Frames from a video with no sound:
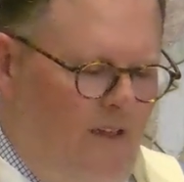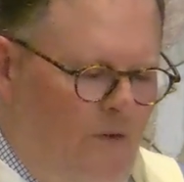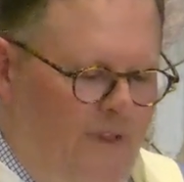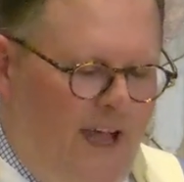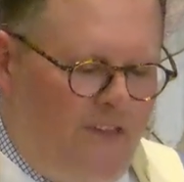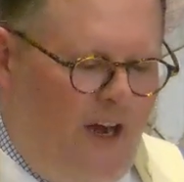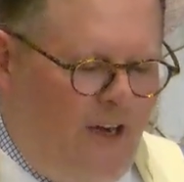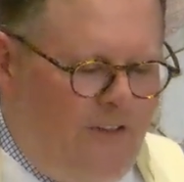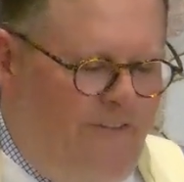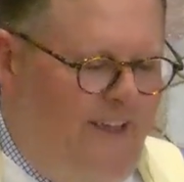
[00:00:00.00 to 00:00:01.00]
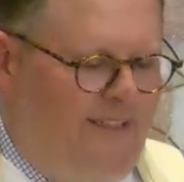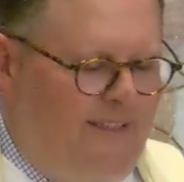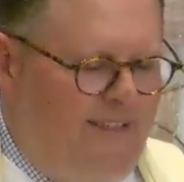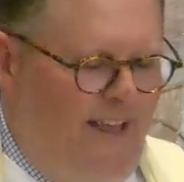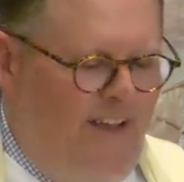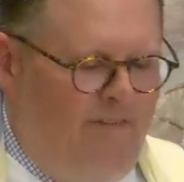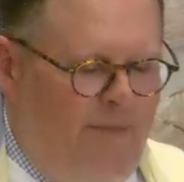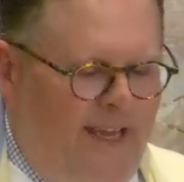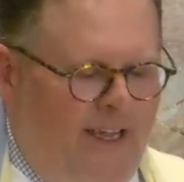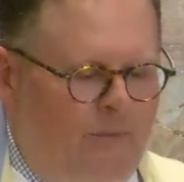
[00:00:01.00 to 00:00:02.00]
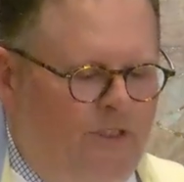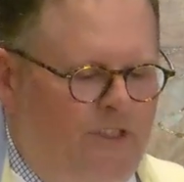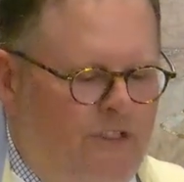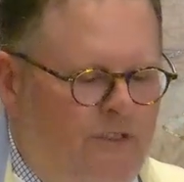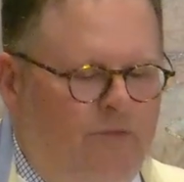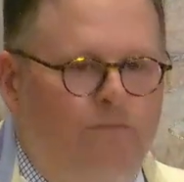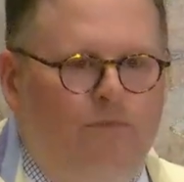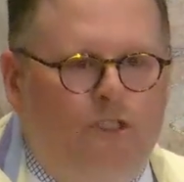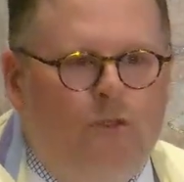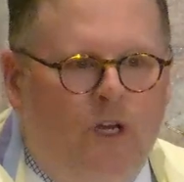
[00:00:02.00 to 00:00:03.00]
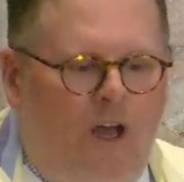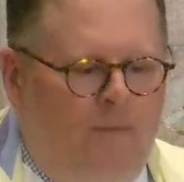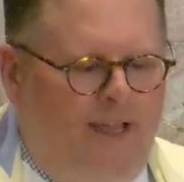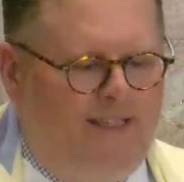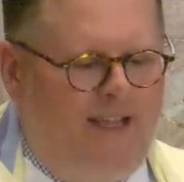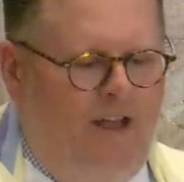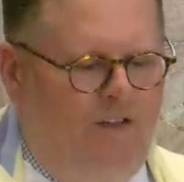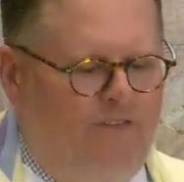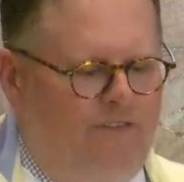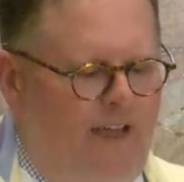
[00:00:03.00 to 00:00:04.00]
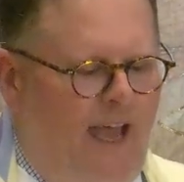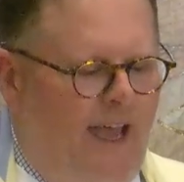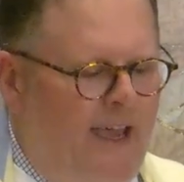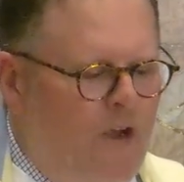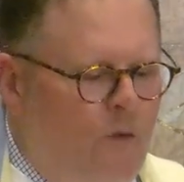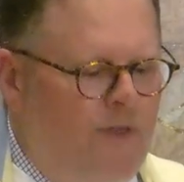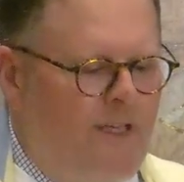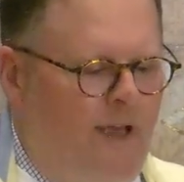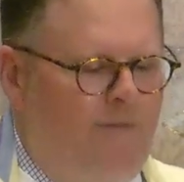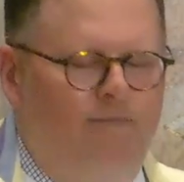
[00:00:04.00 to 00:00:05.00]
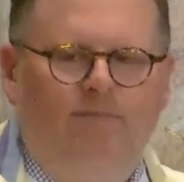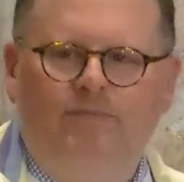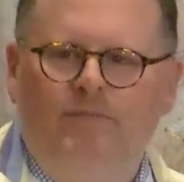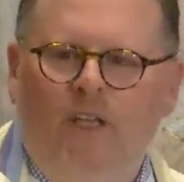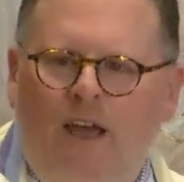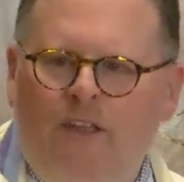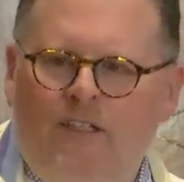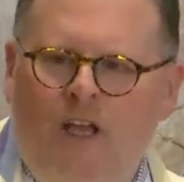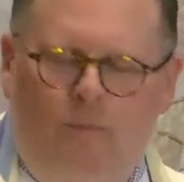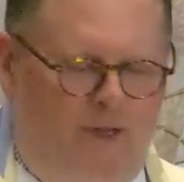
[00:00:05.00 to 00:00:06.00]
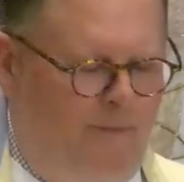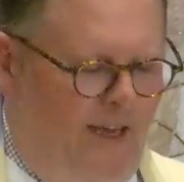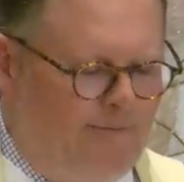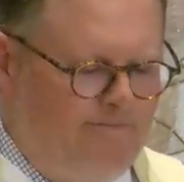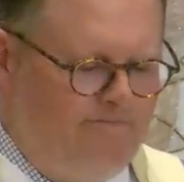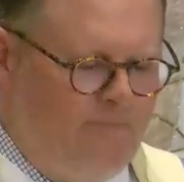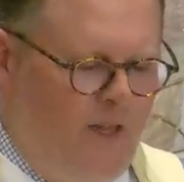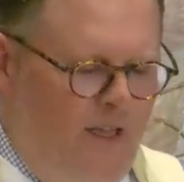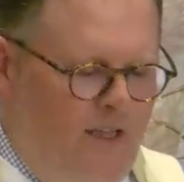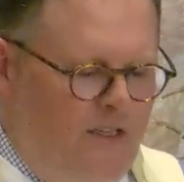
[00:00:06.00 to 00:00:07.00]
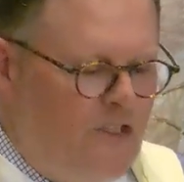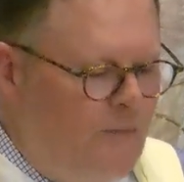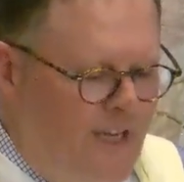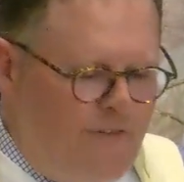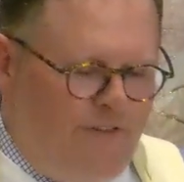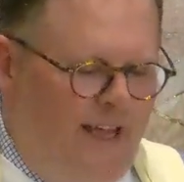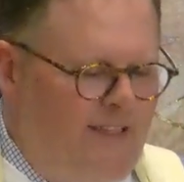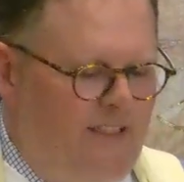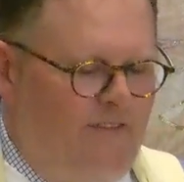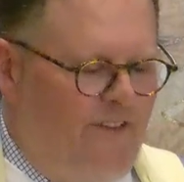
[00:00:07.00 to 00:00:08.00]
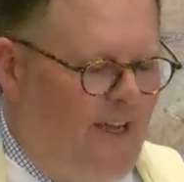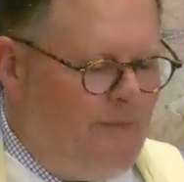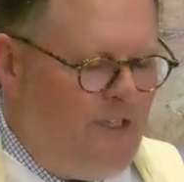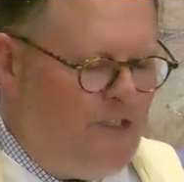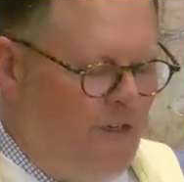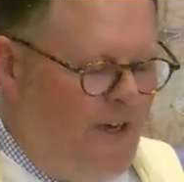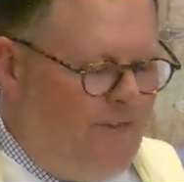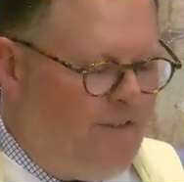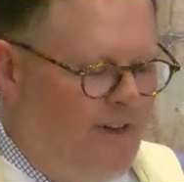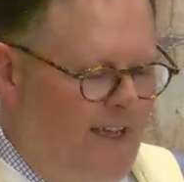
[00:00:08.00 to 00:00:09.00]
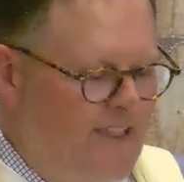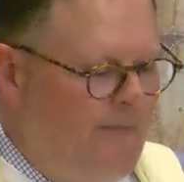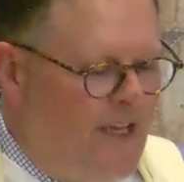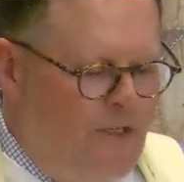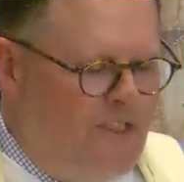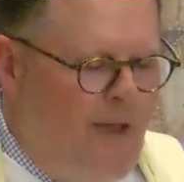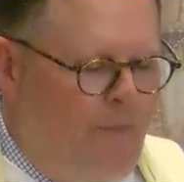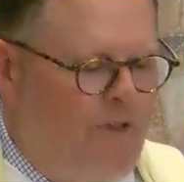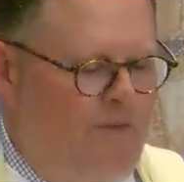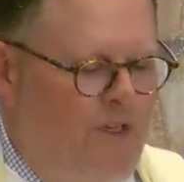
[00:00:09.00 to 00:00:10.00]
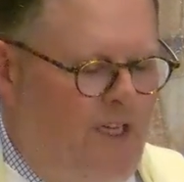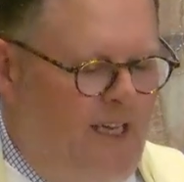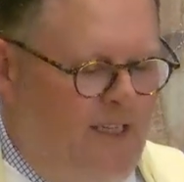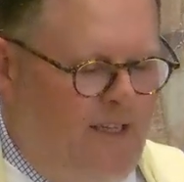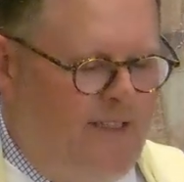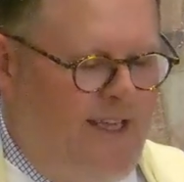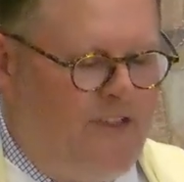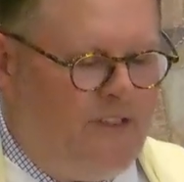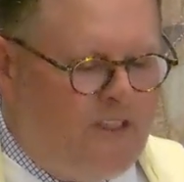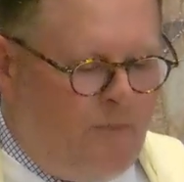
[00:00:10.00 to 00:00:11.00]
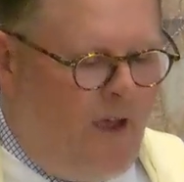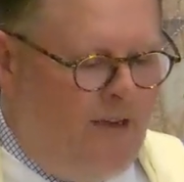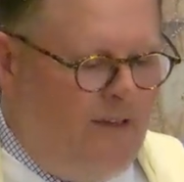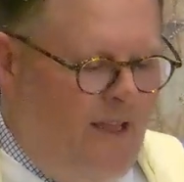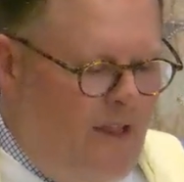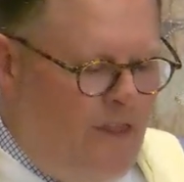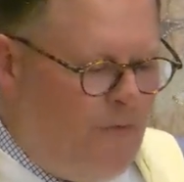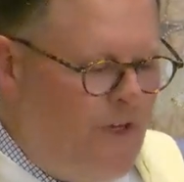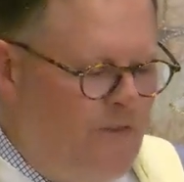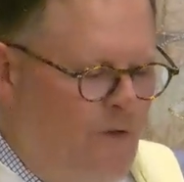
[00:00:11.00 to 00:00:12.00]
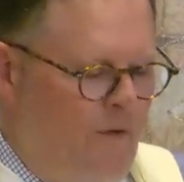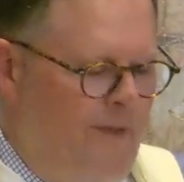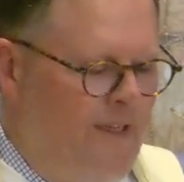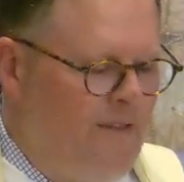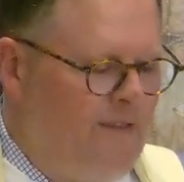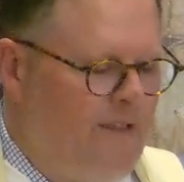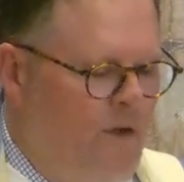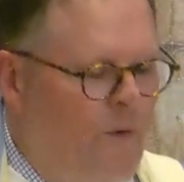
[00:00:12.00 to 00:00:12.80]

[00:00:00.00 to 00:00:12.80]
Without the artifice of being able to do it all myself, I opened up to others helping me. So many friends and family showed up for us. My new temple community in Los Angeles brought 3 to 4 meals a